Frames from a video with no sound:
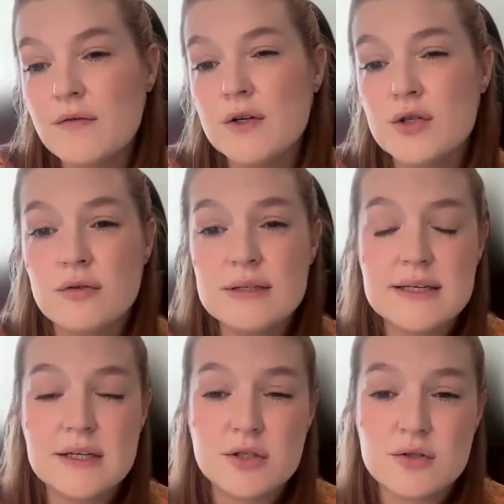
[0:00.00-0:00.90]
For
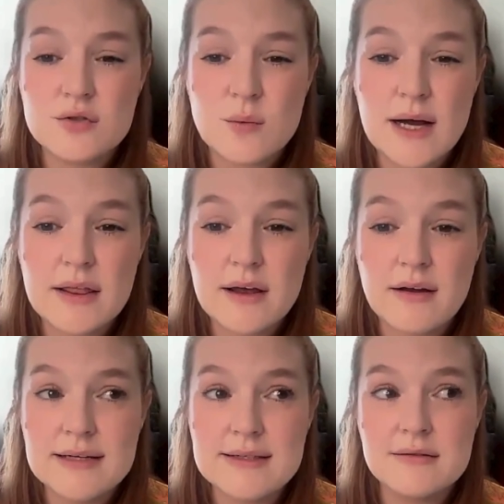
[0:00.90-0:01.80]
jurisdictions where
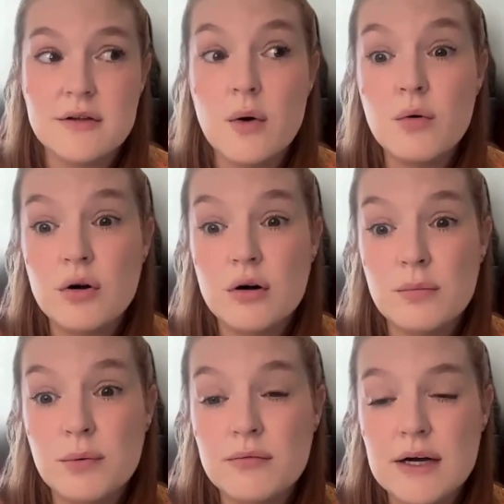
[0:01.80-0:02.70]
there is no
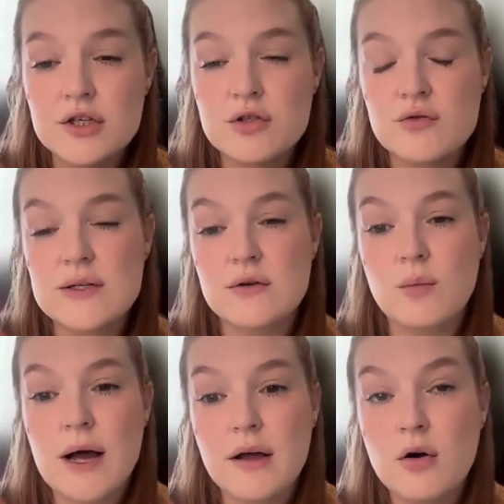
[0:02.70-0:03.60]
corporate registries, or
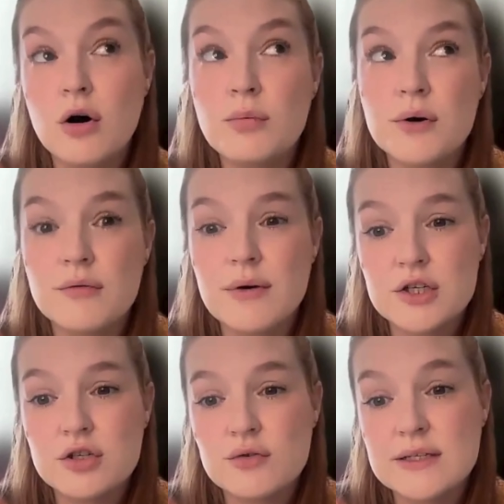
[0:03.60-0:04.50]
where corporate
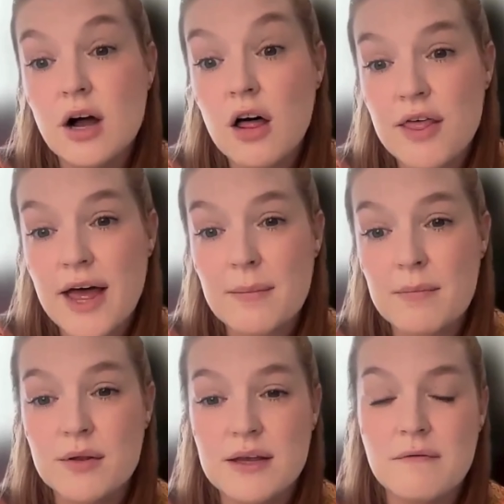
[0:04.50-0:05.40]
registries are there,
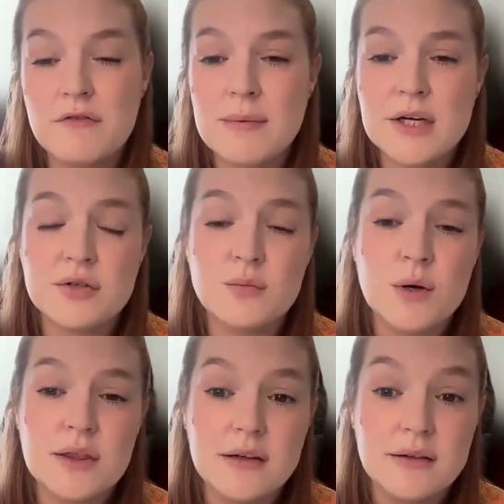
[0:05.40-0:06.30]
but the information
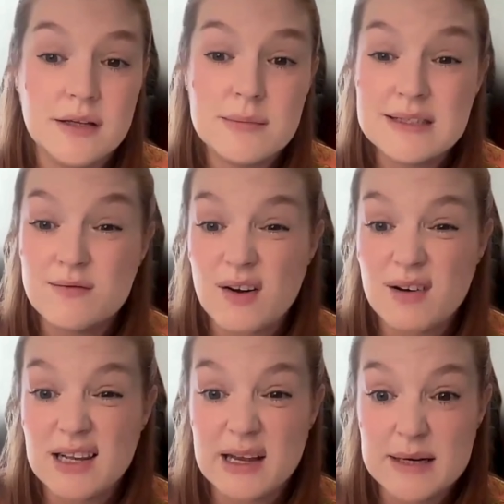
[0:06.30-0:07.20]
within them is
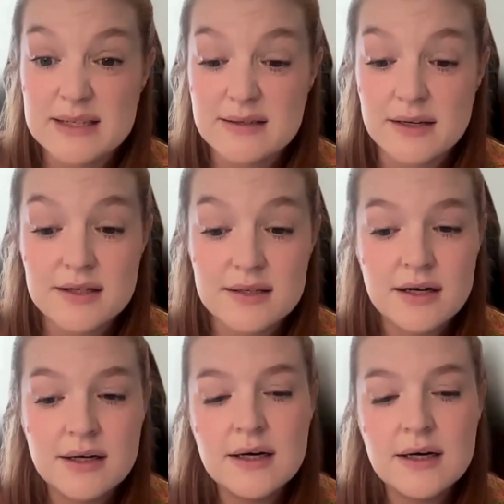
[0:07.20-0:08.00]
very limited.